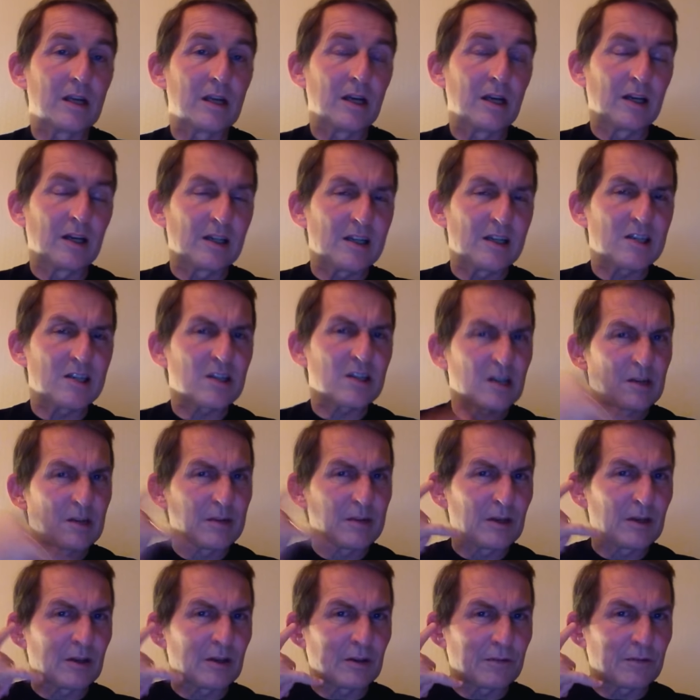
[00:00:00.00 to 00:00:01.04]
At least I'd have
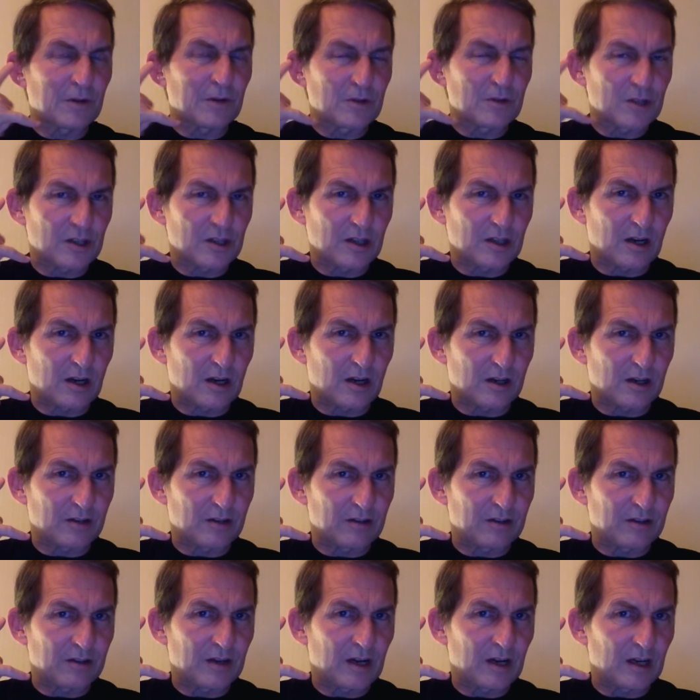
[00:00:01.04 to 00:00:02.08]
been on the phone to the Garda
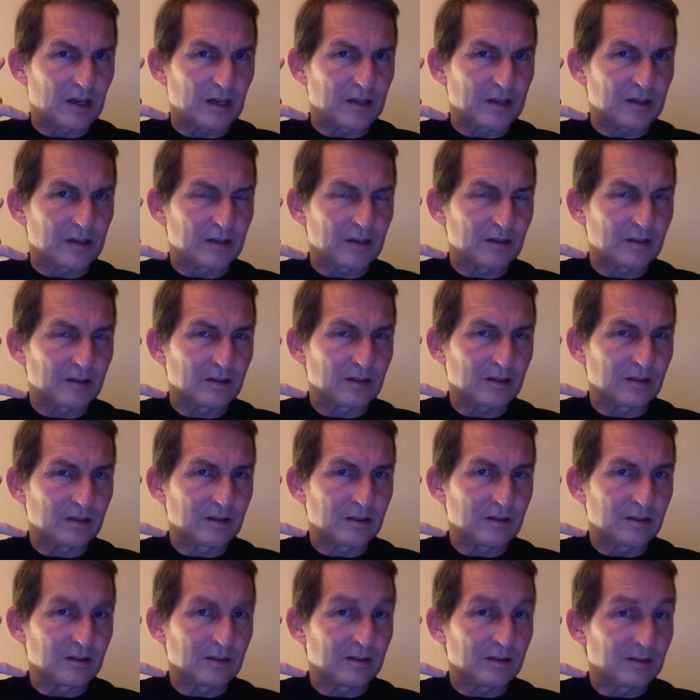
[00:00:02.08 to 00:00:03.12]
in Ireland.
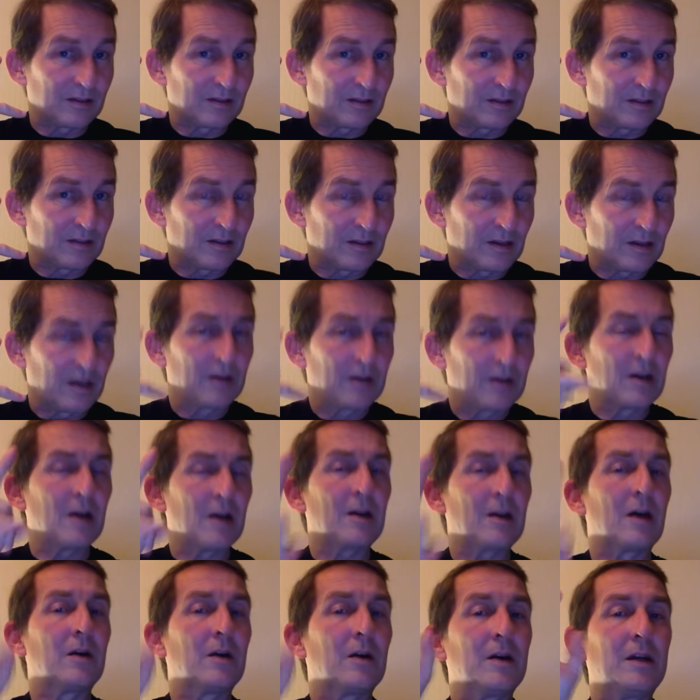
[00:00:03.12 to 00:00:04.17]
No,
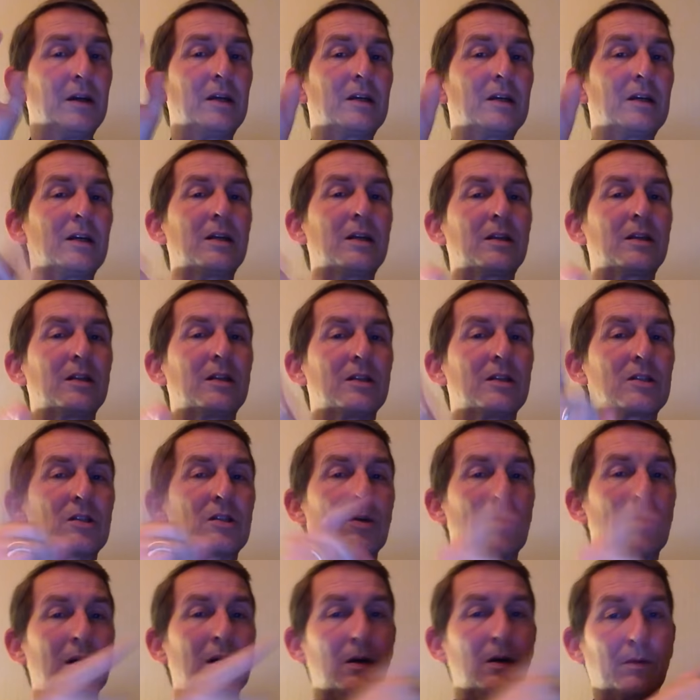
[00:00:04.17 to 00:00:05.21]
no, he kicked these
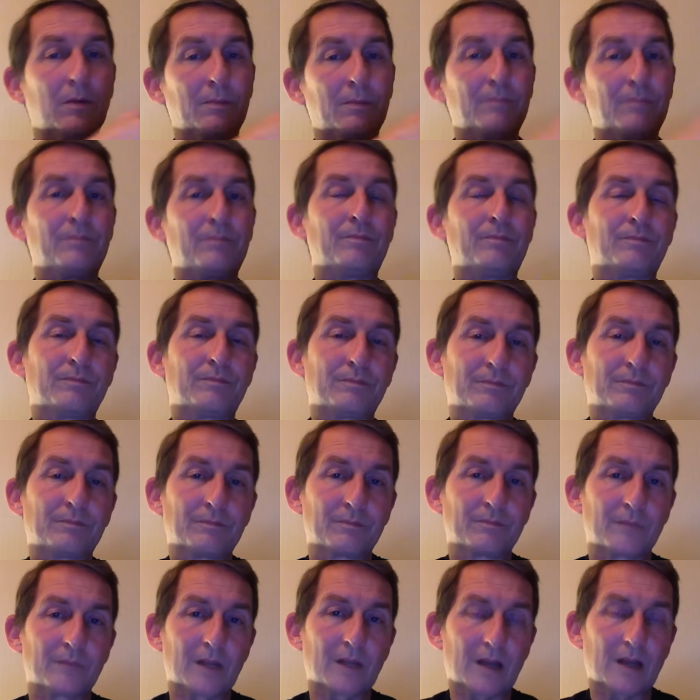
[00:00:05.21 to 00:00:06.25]
two out
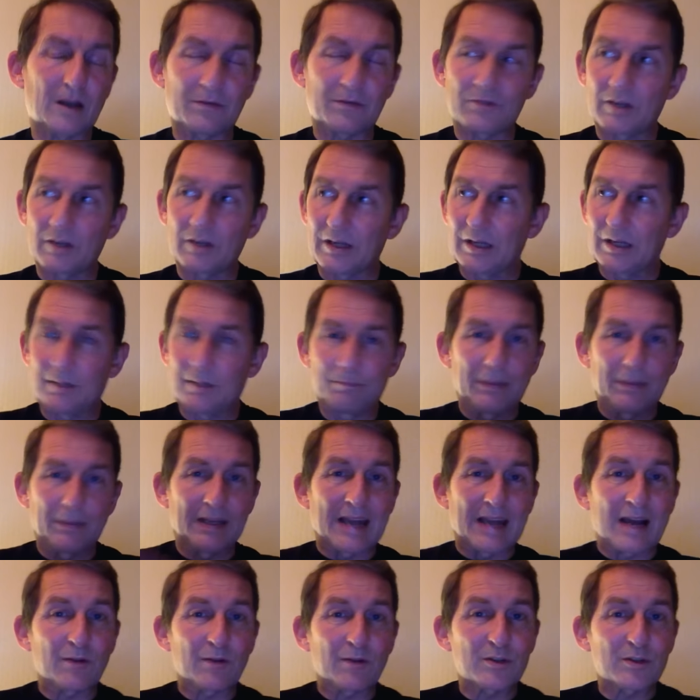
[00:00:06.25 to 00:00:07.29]
after he'd been
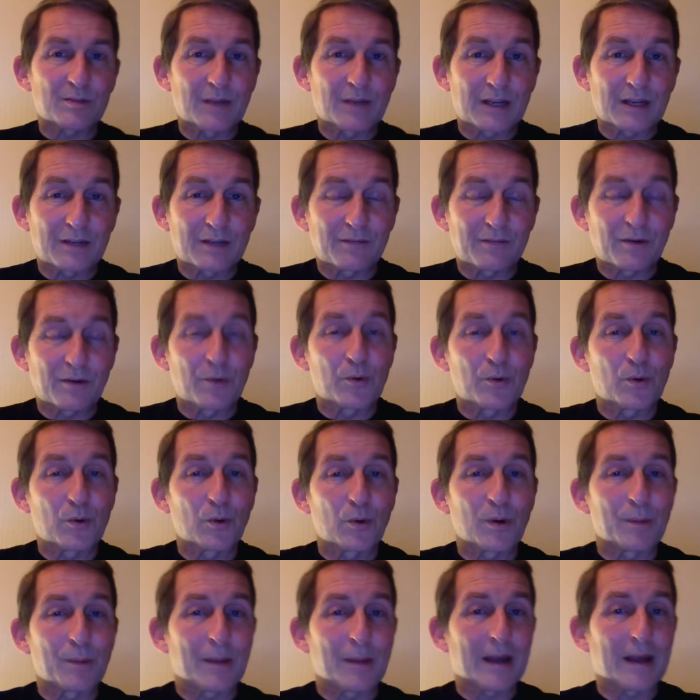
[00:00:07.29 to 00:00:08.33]
out to make a phone call
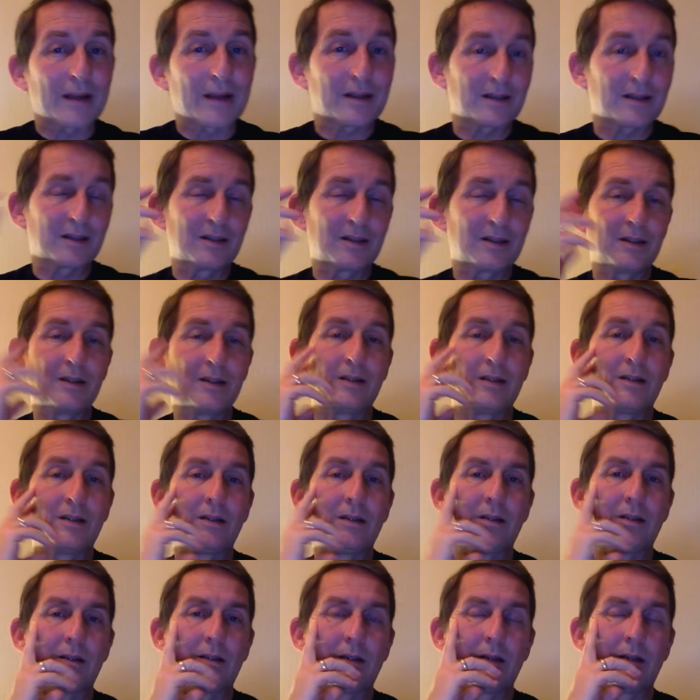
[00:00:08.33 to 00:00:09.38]
and back.
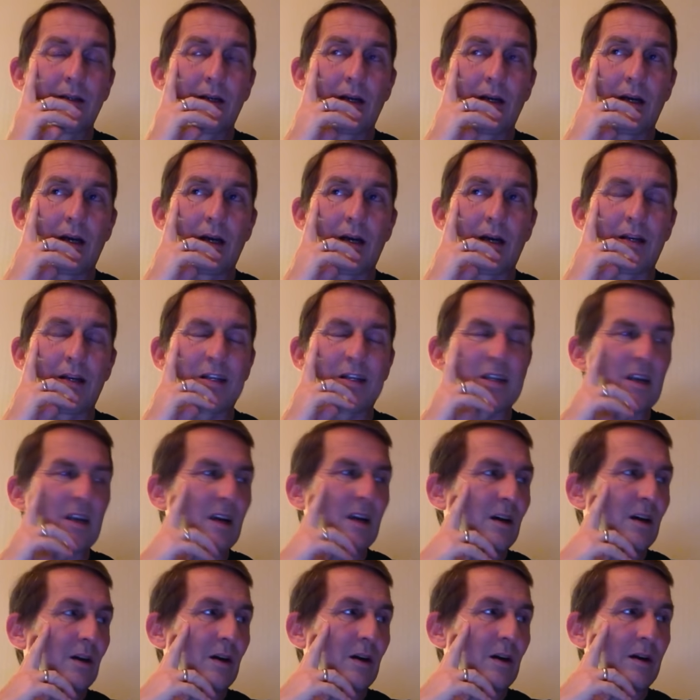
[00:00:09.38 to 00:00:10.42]
And he said,
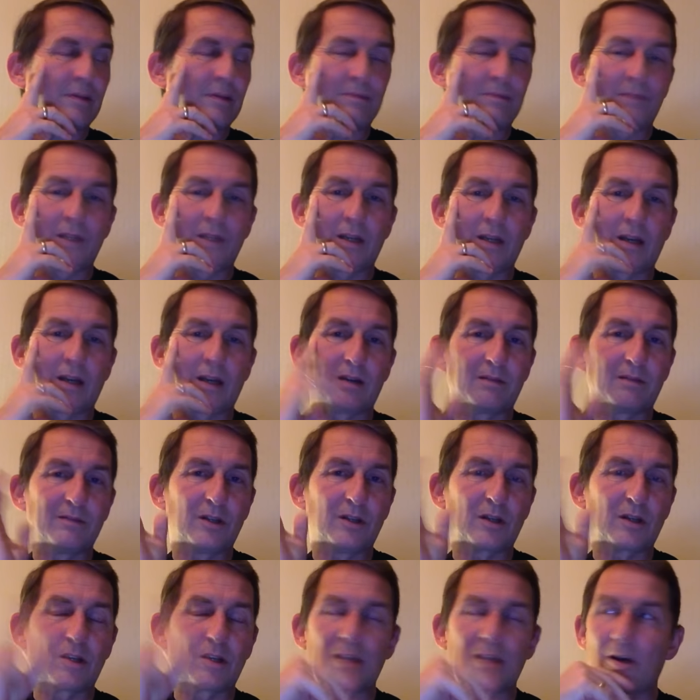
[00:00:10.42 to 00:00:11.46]
Oh, you know,
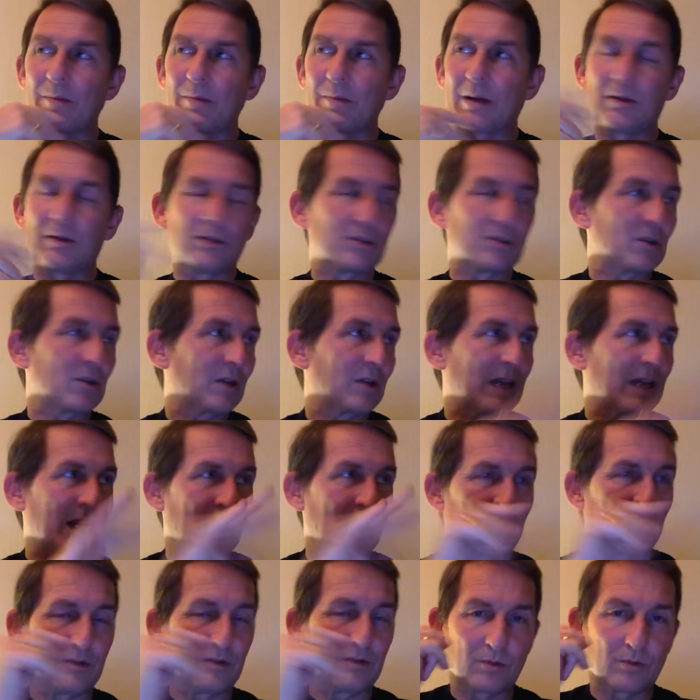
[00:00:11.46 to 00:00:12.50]
look, I know about you two, get
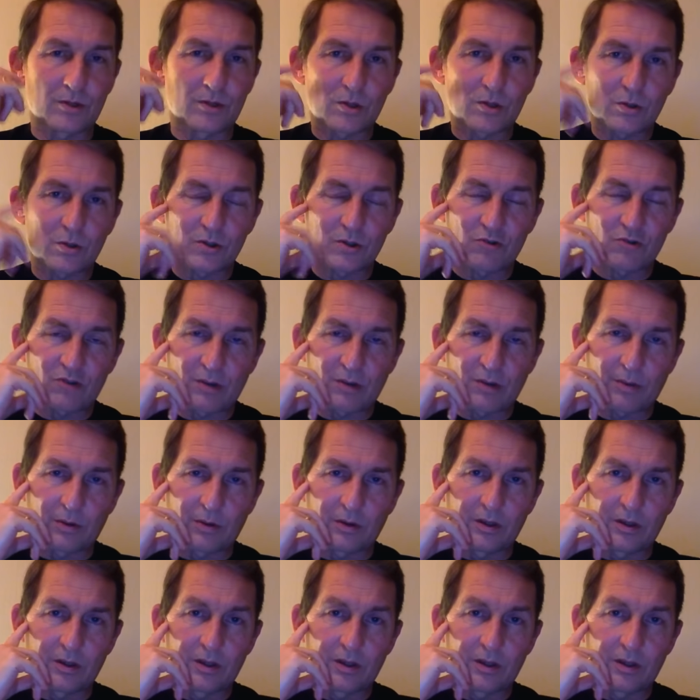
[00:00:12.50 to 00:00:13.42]
out, you're always causing trouble.